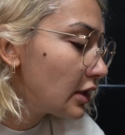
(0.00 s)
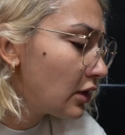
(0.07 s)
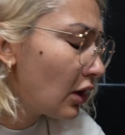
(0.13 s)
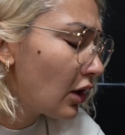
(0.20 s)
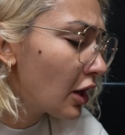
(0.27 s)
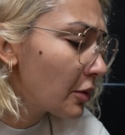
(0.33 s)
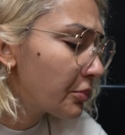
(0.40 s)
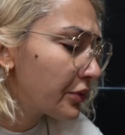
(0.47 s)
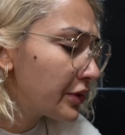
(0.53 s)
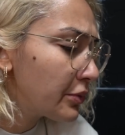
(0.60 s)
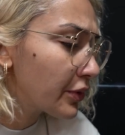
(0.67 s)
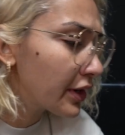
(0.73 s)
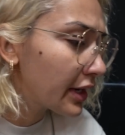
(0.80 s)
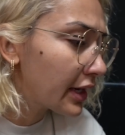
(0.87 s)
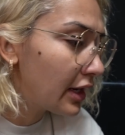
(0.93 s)
our
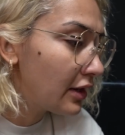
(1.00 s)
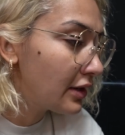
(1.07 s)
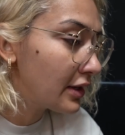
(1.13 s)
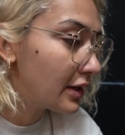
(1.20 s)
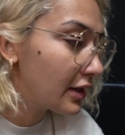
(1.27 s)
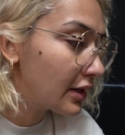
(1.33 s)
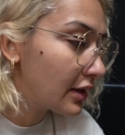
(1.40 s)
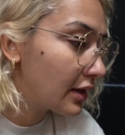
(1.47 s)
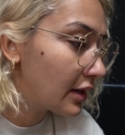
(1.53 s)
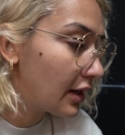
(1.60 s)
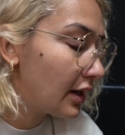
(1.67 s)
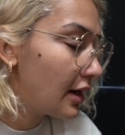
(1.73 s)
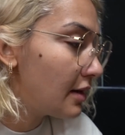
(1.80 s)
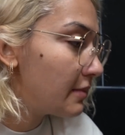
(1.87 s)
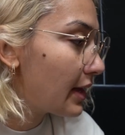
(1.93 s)
pre-workout
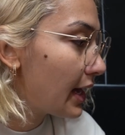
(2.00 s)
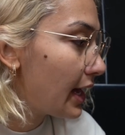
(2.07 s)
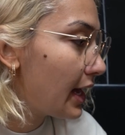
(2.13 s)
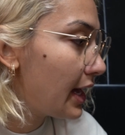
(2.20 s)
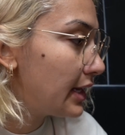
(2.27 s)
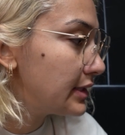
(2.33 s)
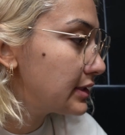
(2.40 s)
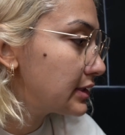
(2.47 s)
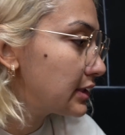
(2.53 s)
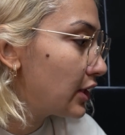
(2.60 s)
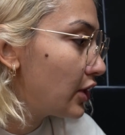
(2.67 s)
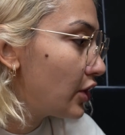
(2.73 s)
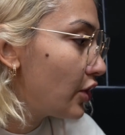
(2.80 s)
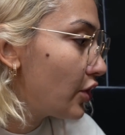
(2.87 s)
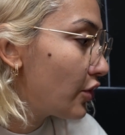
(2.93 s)
um, has
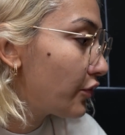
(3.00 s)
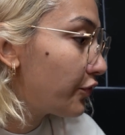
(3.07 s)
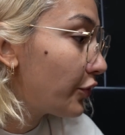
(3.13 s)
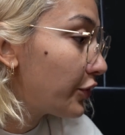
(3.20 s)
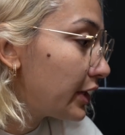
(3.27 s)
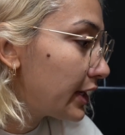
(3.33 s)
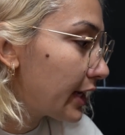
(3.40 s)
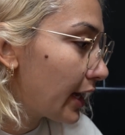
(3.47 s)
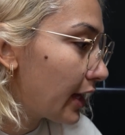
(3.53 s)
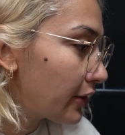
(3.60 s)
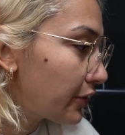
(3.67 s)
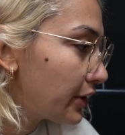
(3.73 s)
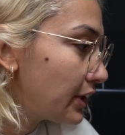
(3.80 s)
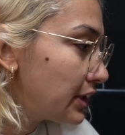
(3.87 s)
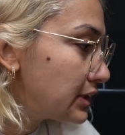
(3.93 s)
40
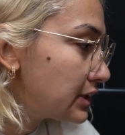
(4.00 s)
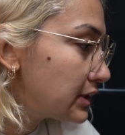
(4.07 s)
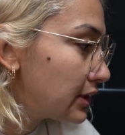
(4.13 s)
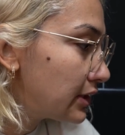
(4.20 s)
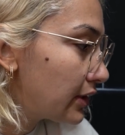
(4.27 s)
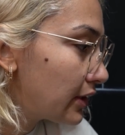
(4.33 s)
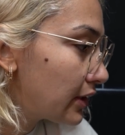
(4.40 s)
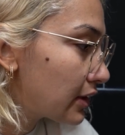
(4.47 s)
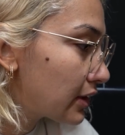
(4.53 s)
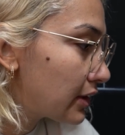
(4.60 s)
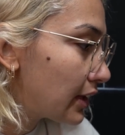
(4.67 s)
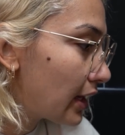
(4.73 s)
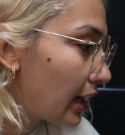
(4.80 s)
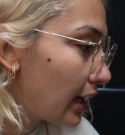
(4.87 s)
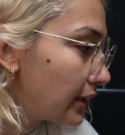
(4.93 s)
calories.
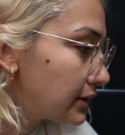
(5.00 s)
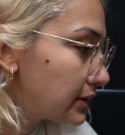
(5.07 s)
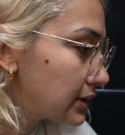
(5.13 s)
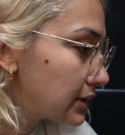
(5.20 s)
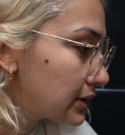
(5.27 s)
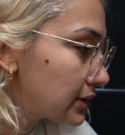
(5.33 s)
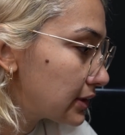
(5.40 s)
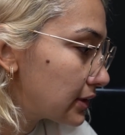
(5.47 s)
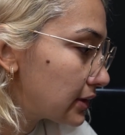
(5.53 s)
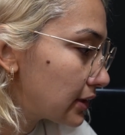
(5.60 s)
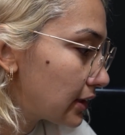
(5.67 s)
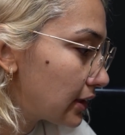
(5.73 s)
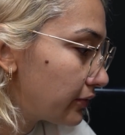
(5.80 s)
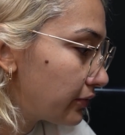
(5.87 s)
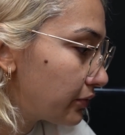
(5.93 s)
That's
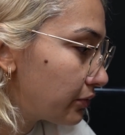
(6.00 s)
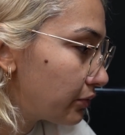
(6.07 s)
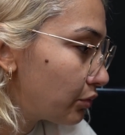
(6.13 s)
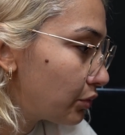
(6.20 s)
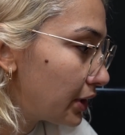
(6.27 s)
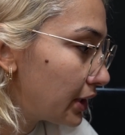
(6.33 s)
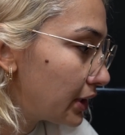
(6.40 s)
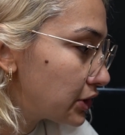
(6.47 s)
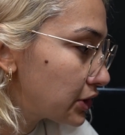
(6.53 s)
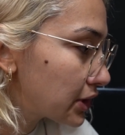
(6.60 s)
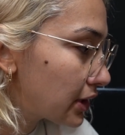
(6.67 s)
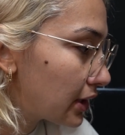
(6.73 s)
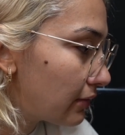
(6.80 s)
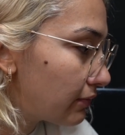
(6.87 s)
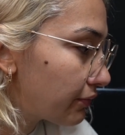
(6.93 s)
of which
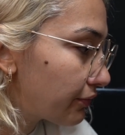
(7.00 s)
come